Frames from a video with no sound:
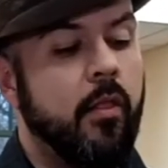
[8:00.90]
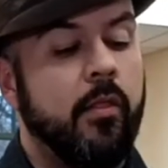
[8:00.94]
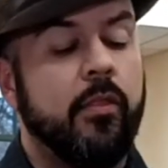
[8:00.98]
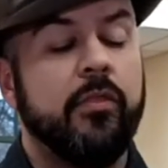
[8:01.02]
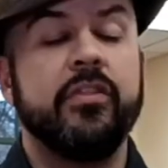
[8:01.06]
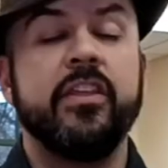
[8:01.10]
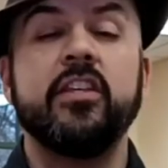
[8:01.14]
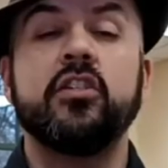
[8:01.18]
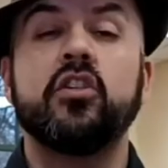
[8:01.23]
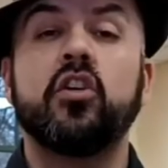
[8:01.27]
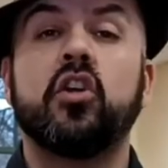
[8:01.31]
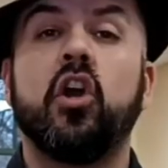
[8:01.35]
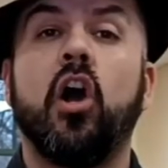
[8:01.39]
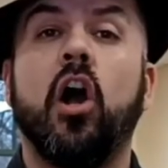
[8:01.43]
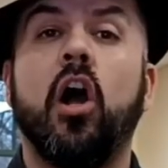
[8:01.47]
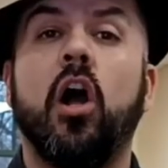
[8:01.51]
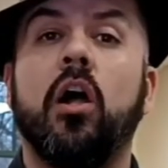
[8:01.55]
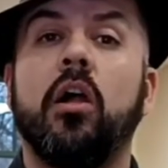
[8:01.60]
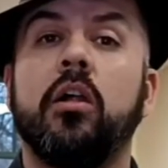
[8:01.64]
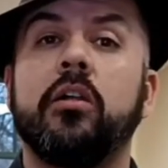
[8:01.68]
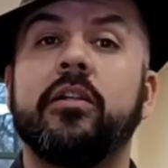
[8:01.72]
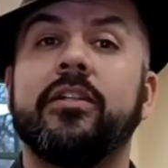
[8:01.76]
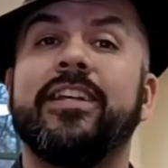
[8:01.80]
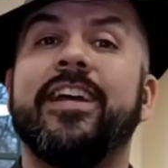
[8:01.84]
These are
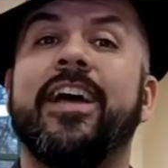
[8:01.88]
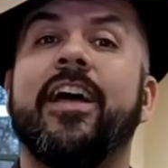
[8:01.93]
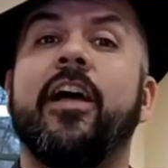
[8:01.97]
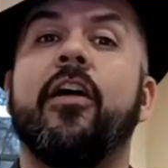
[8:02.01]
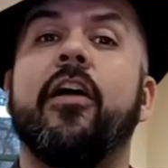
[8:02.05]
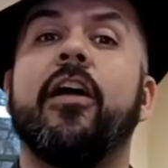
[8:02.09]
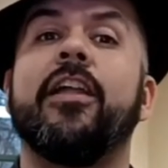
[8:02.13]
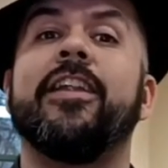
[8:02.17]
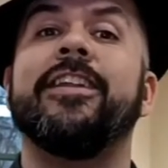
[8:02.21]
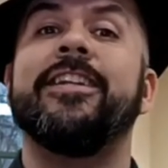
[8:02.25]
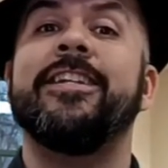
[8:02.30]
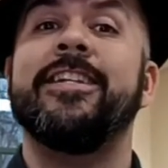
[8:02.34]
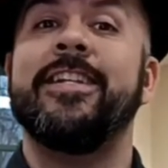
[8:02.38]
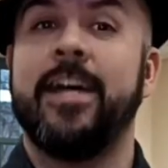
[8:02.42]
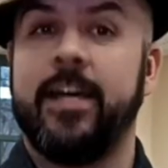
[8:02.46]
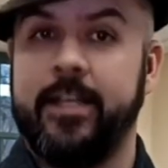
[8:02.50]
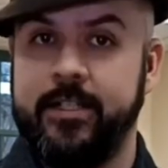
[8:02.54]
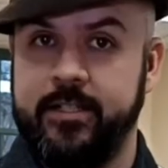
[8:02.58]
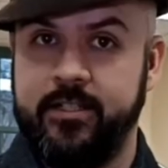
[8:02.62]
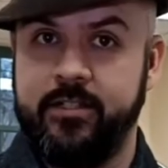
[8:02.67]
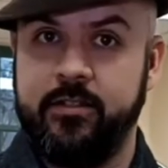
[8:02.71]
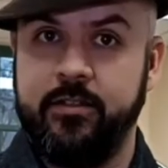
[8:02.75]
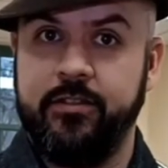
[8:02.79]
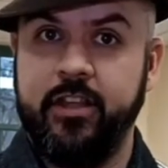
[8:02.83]
called
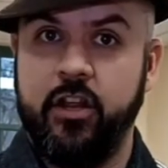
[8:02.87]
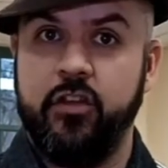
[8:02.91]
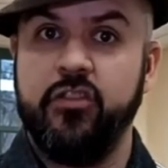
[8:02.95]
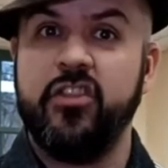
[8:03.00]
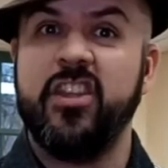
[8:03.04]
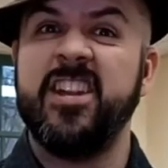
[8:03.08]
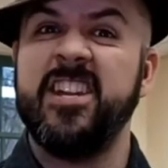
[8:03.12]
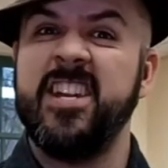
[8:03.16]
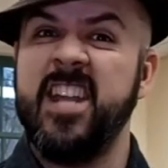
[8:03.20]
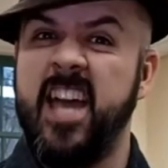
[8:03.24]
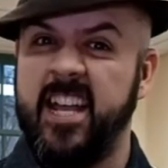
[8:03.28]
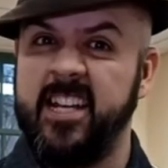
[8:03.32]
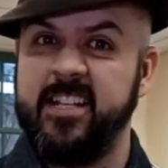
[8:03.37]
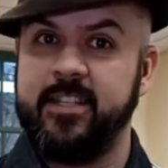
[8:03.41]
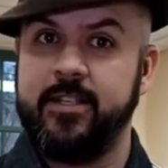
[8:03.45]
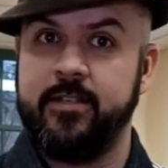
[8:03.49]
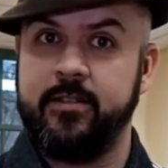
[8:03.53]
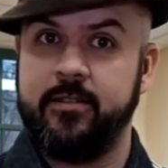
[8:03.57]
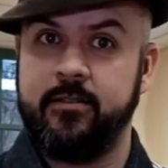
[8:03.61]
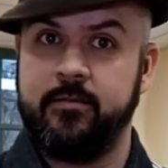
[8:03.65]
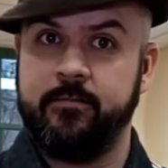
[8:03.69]
nuts. They're the nut.